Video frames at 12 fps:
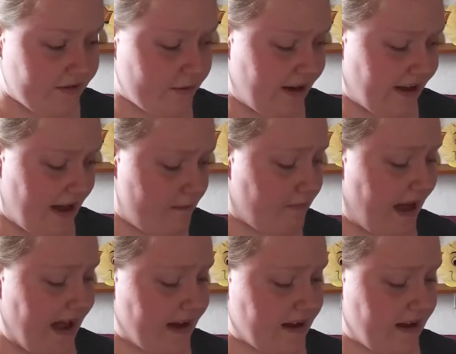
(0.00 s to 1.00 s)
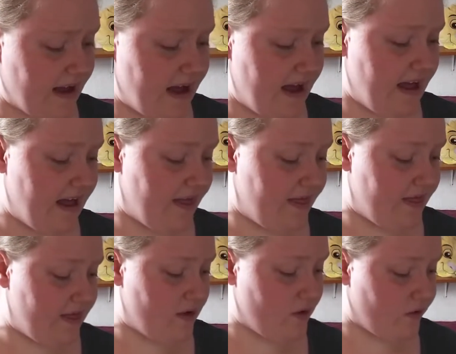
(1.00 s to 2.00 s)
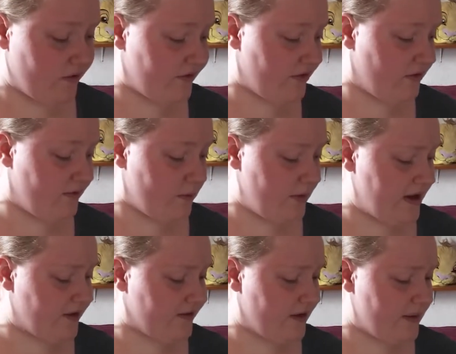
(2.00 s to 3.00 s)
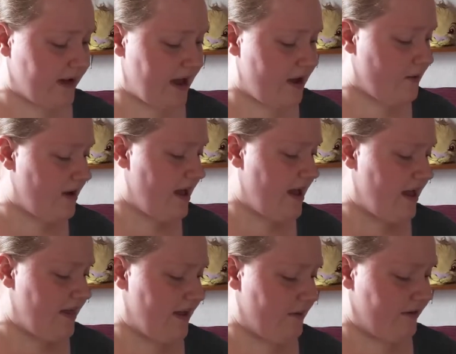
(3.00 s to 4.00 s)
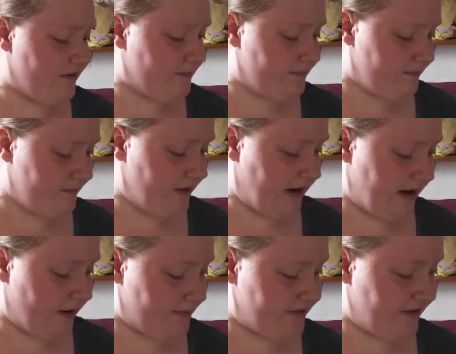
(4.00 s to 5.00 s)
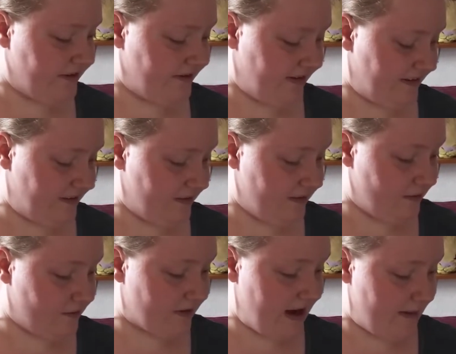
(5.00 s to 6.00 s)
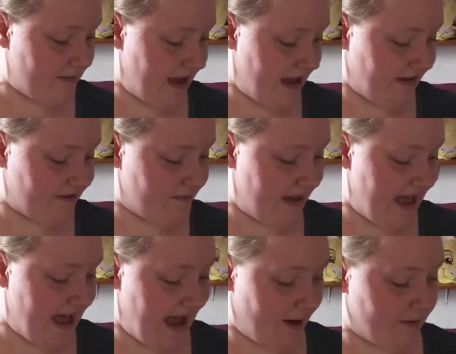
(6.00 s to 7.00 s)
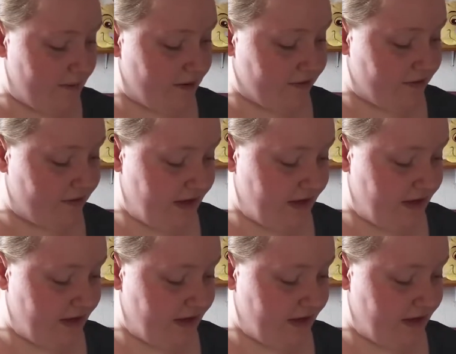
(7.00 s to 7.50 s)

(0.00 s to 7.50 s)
So when I came back, or sort of a week or so ago, there was an opportunity to grab a spare Harry Potter